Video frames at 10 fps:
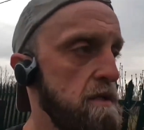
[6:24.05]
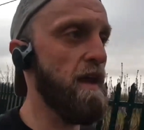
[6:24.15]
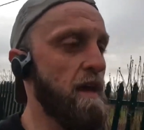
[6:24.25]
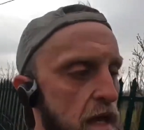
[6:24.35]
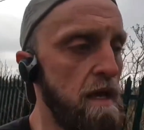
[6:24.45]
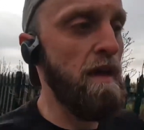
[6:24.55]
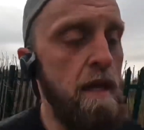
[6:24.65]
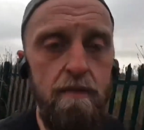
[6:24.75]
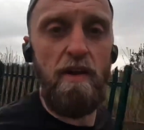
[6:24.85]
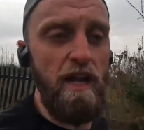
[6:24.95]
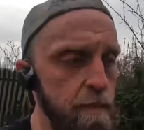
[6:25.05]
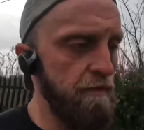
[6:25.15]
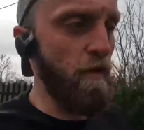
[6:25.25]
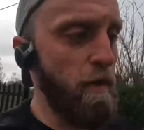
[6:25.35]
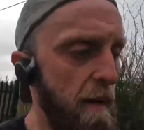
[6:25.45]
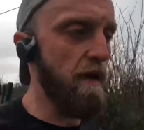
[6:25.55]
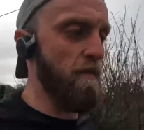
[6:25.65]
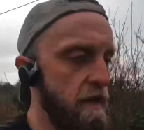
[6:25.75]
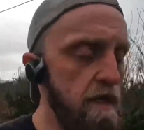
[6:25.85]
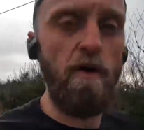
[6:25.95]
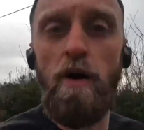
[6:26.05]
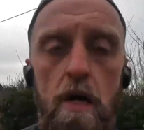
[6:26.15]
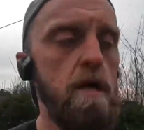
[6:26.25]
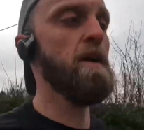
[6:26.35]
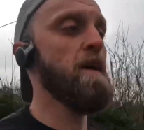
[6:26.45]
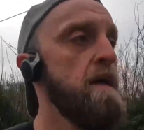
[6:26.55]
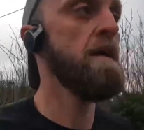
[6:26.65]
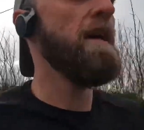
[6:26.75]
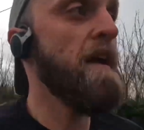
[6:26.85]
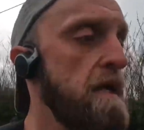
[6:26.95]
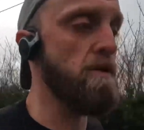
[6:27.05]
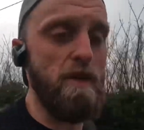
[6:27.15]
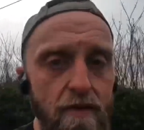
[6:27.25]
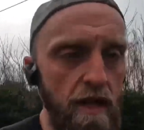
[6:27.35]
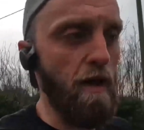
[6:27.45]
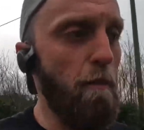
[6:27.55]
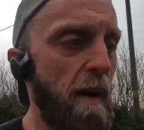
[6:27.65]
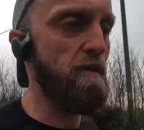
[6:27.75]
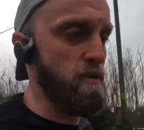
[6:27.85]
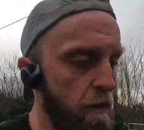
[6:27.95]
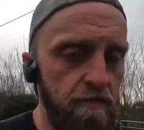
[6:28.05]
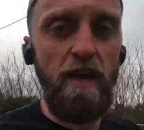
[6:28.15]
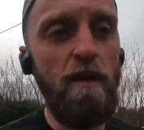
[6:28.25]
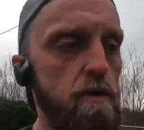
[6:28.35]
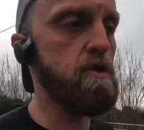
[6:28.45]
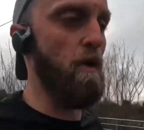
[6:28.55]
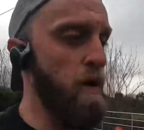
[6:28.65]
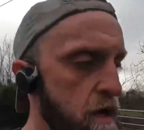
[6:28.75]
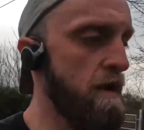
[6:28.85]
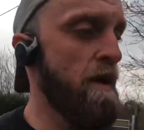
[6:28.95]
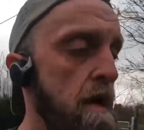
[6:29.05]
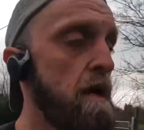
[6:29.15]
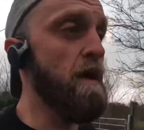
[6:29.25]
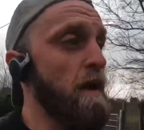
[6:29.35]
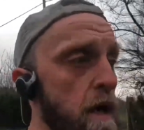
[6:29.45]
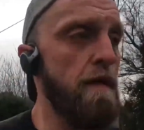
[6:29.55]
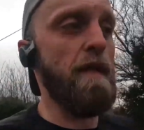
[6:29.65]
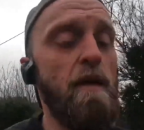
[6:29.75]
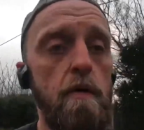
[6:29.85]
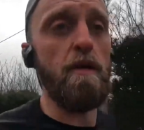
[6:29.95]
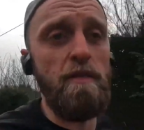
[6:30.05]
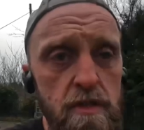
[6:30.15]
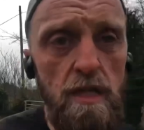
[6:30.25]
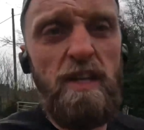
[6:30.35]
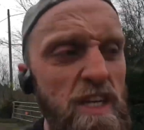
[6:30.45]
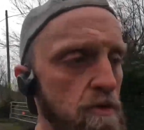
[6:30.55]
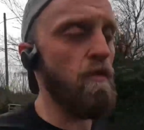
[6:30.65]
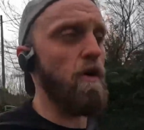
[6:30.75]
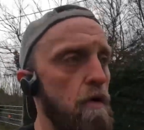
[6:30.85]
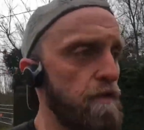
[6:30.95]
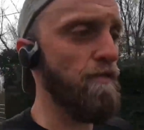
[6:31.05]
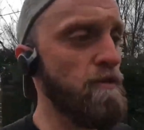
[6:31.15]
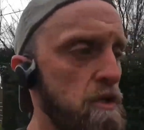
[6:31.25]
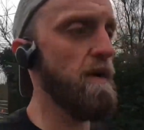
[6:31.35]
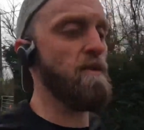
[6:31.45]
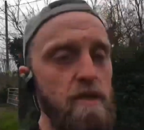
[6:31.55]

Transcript: So yeah, if you land a bit further back on the heel, it does give you a little bounce off the heel. So, and then there's a decent rocker up the front as well.